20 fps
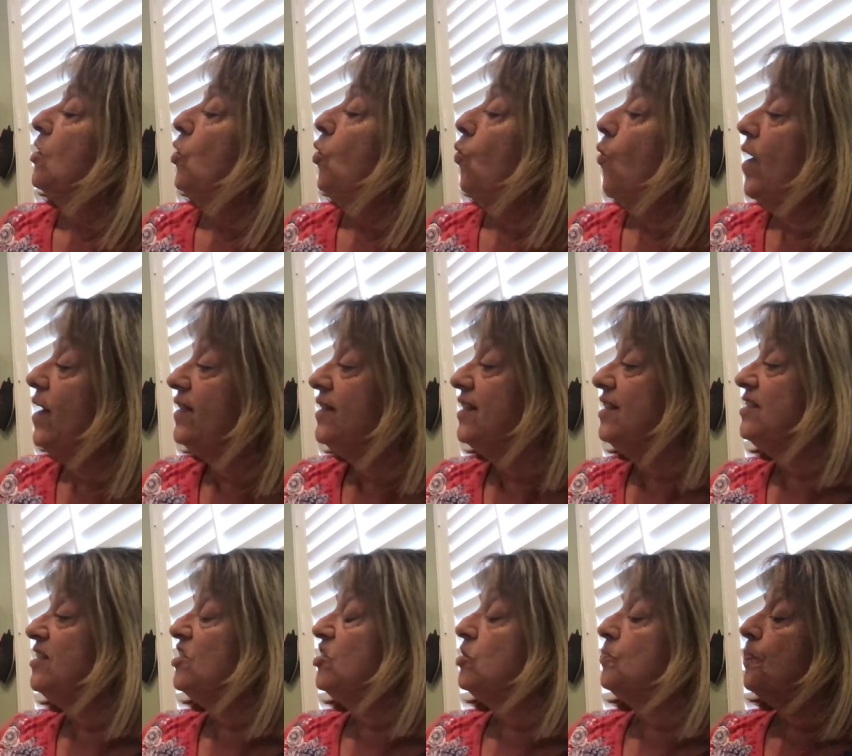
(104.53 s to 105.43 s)
When
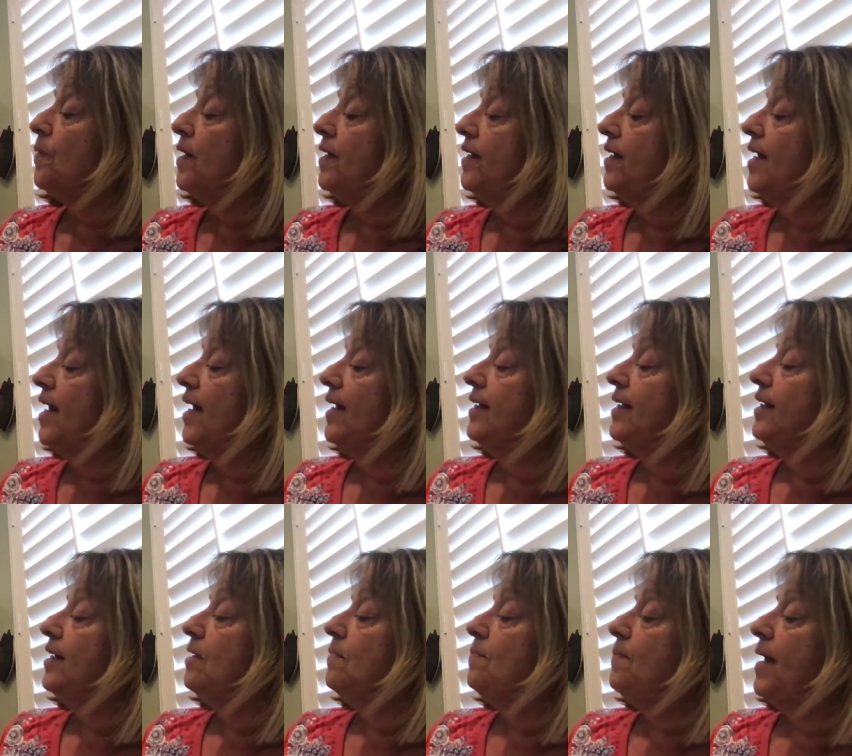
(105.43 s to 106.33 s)
does the spotted
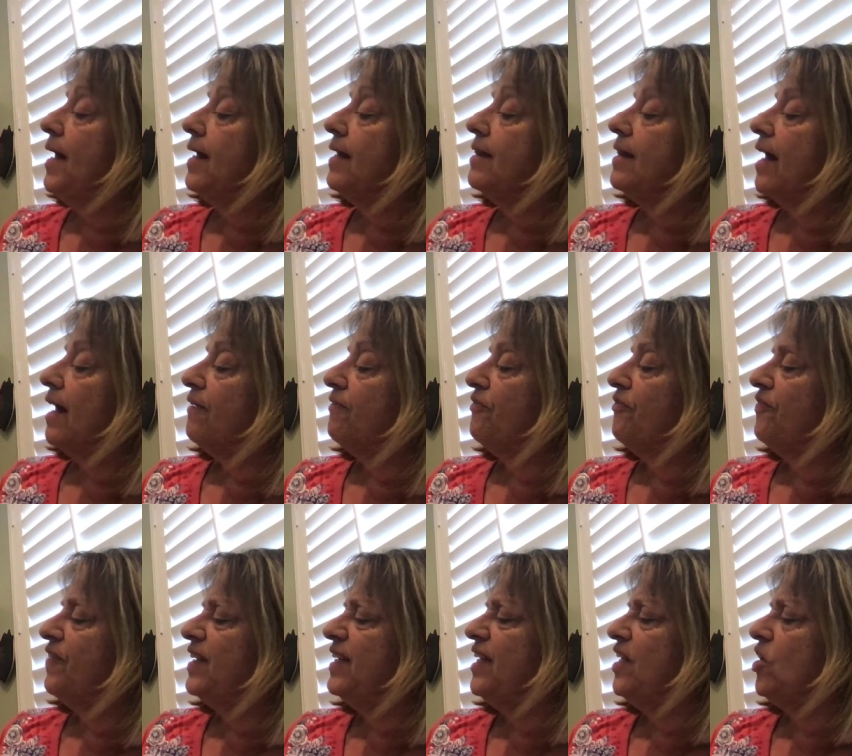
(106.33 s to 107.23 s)
hyena make that
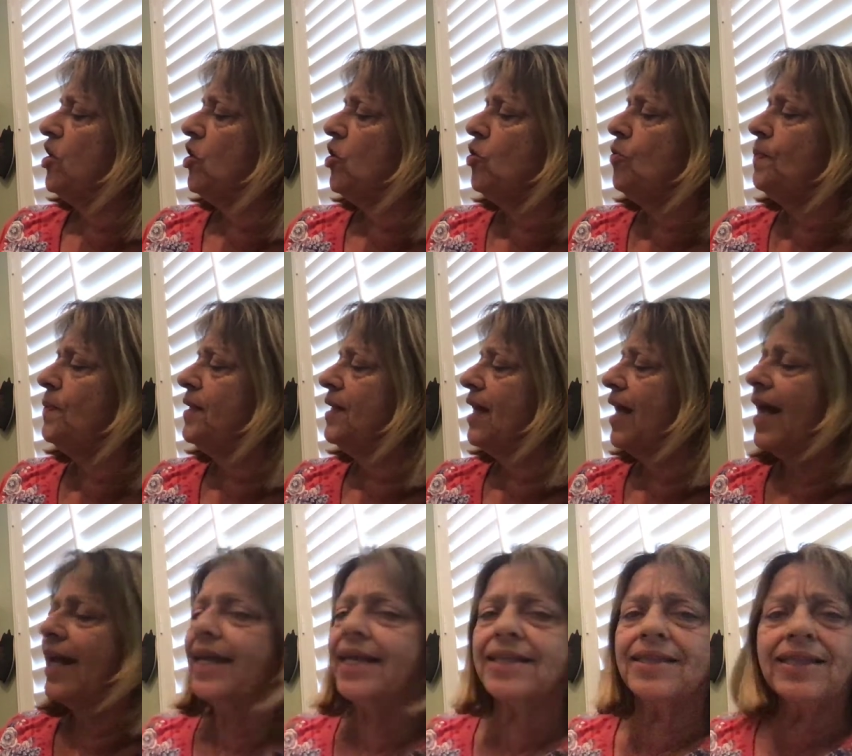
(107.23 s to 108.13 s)
funny human
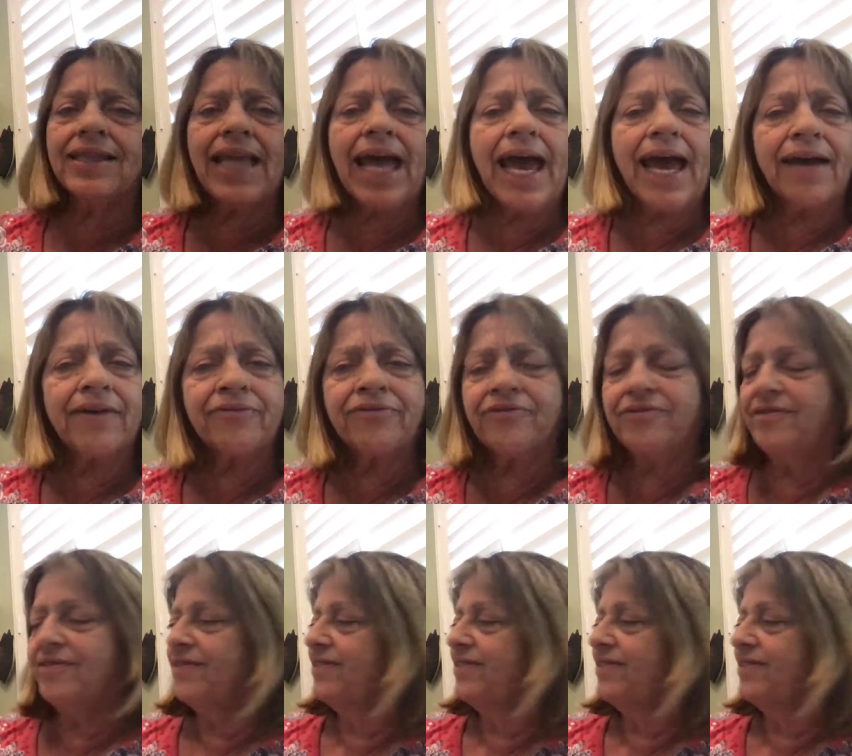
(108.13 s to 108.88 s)
like laugh?